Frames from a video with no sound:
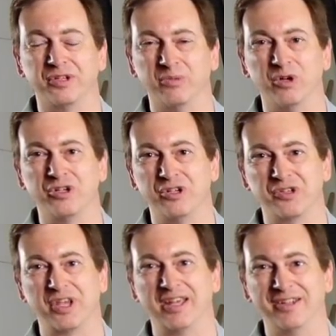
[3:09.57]
and once you
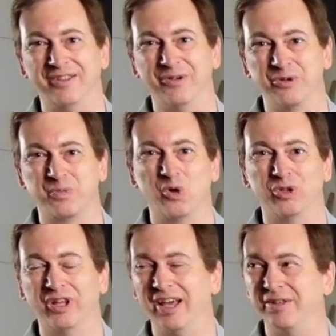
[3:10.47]
sanded those
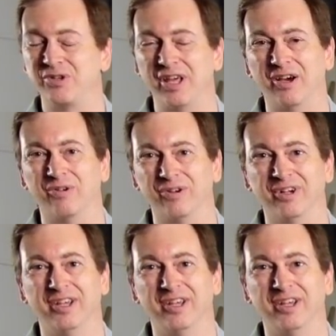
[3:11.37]
mold lines down,